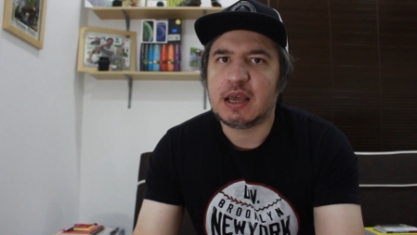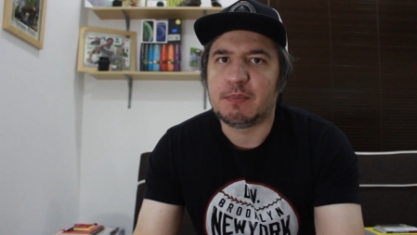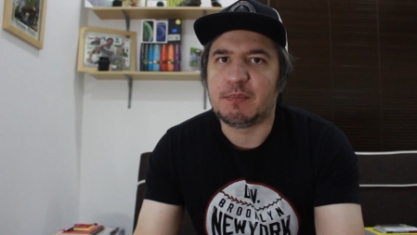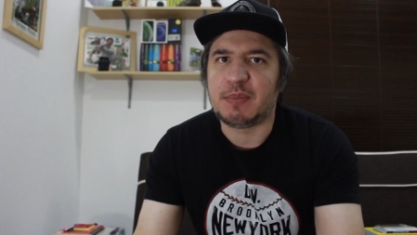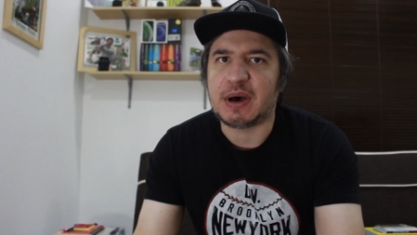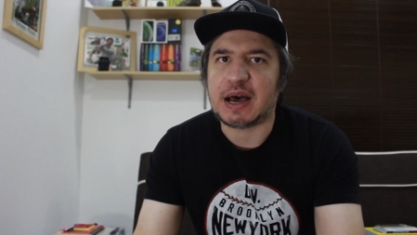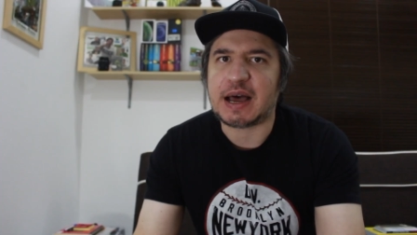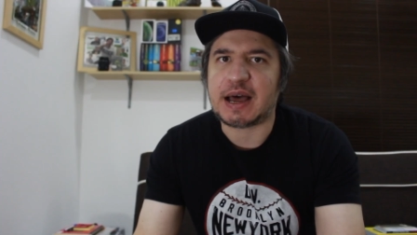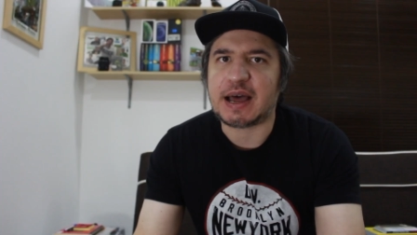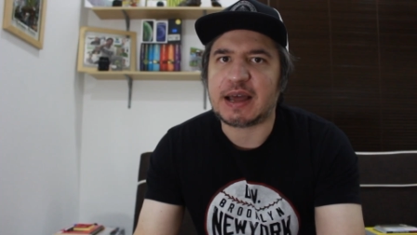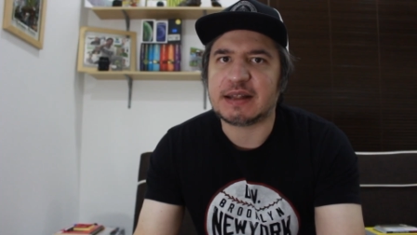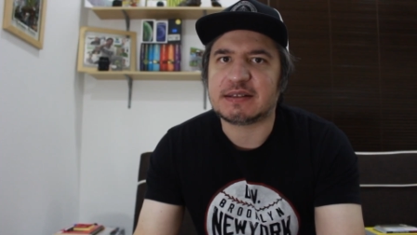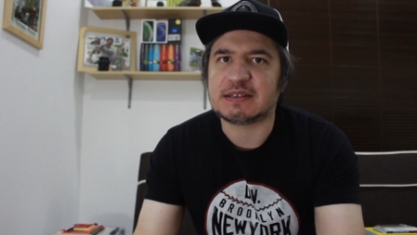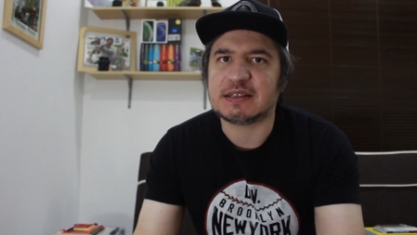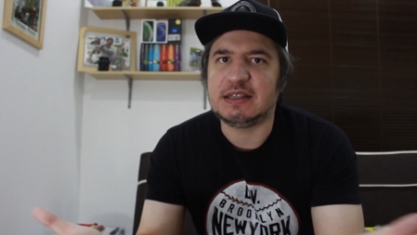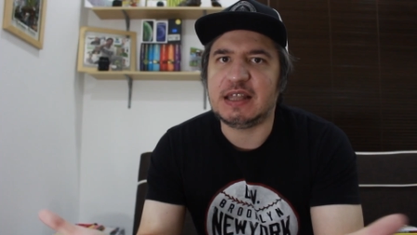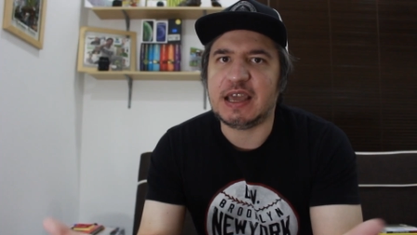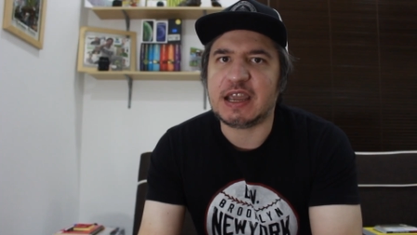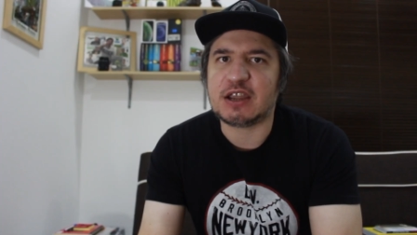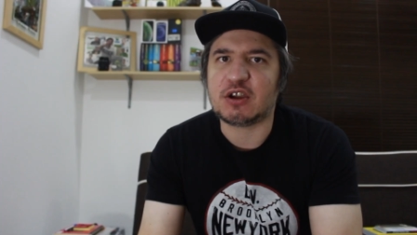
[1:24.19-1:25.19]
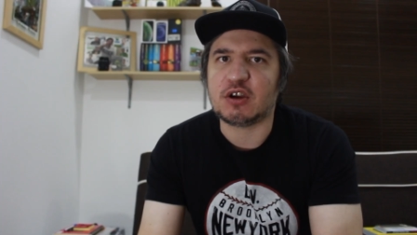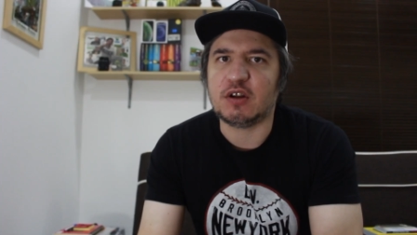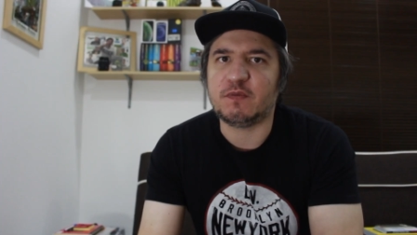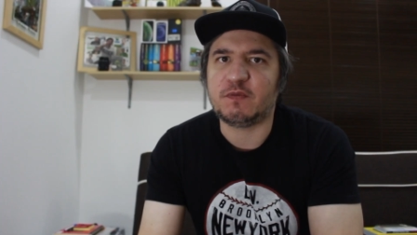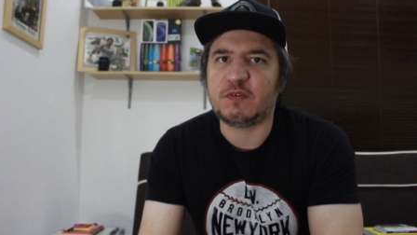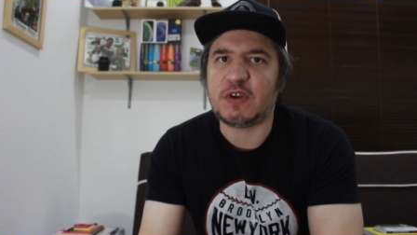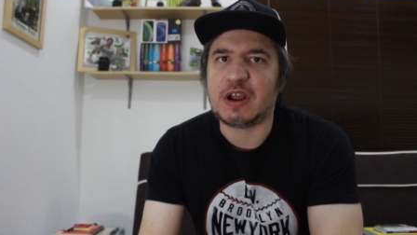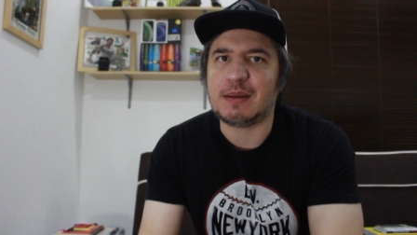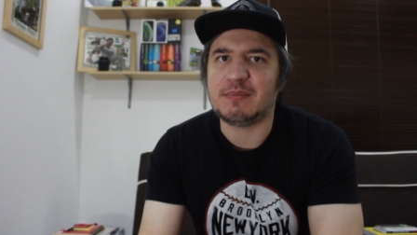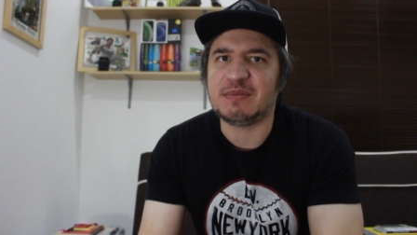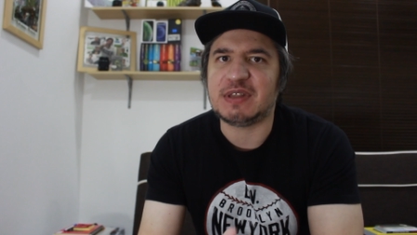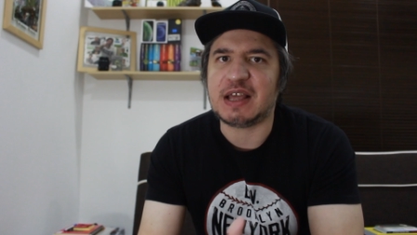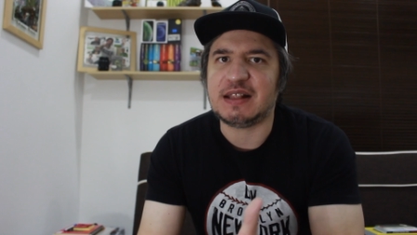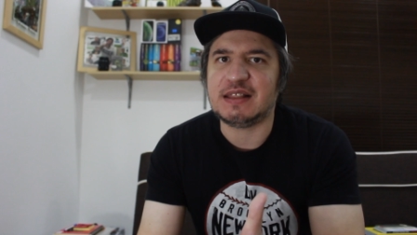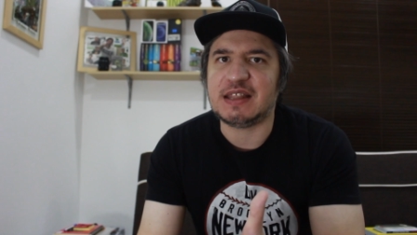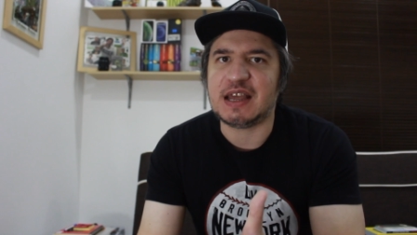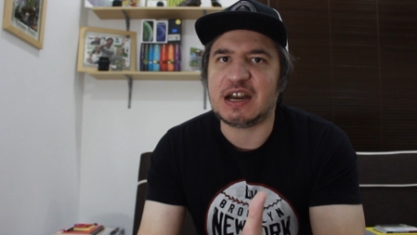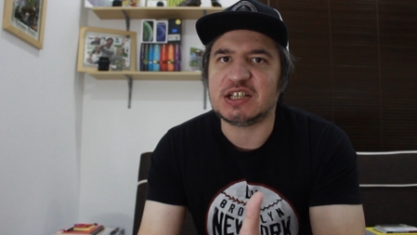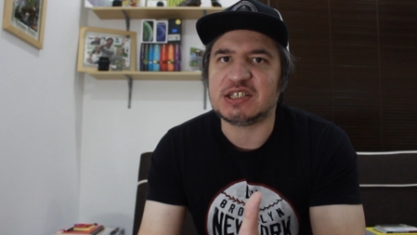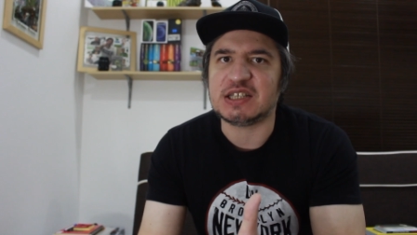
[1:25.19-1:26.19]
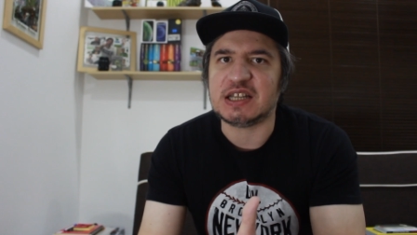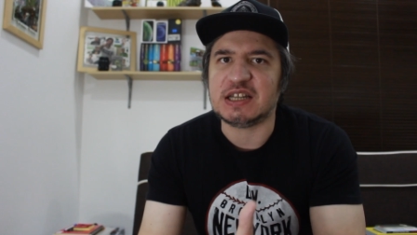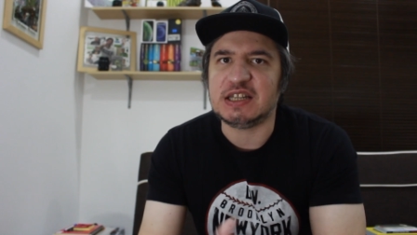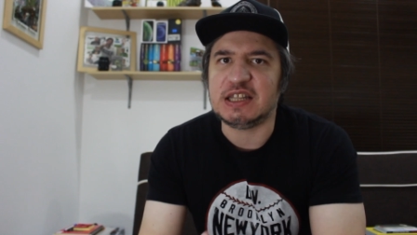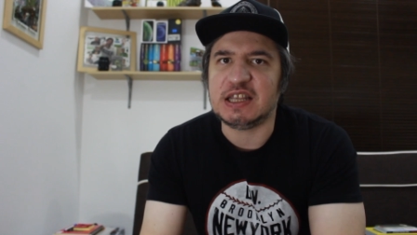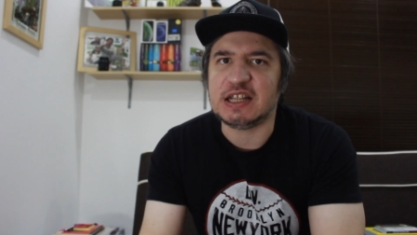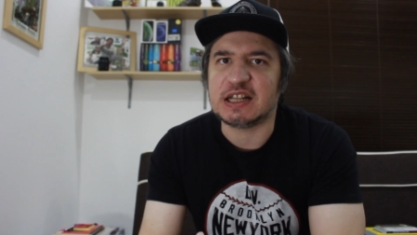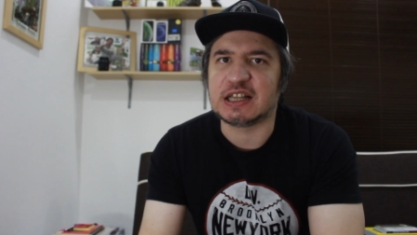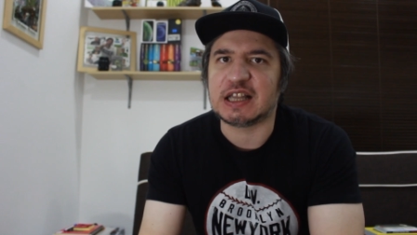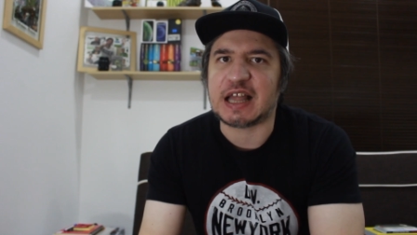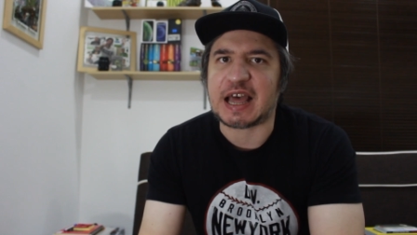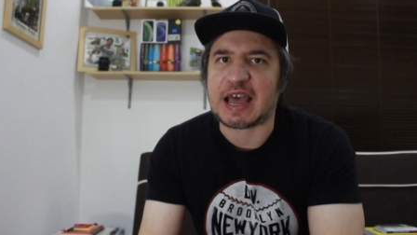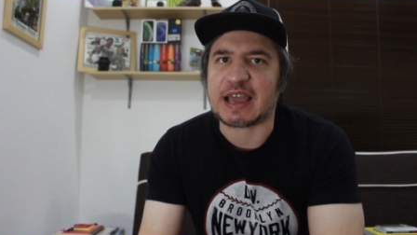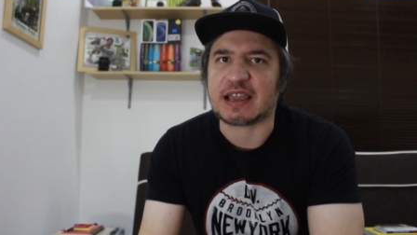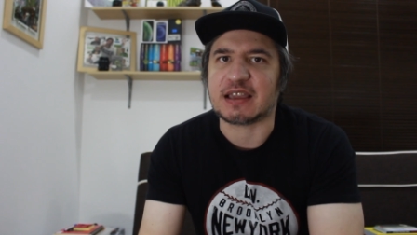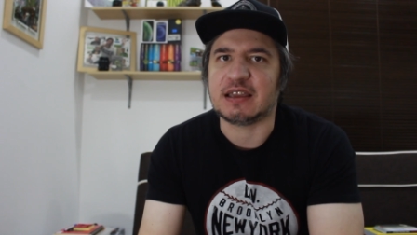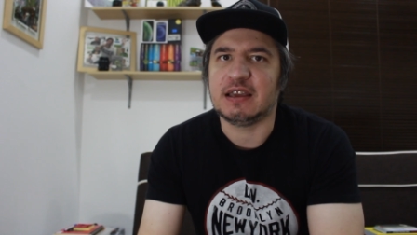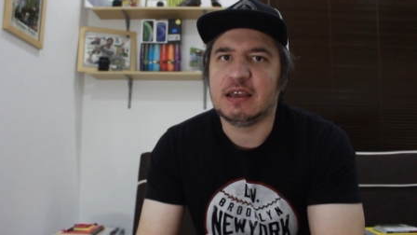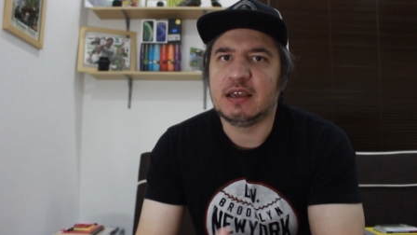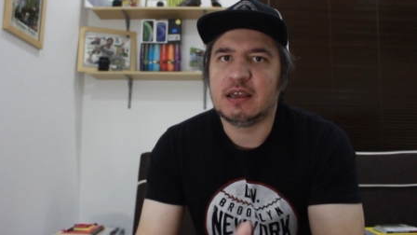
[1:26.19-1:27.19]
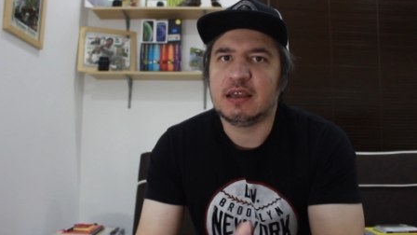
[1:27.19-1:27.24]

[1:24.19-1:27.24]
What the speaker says: but they confirmed that there is indeed lag.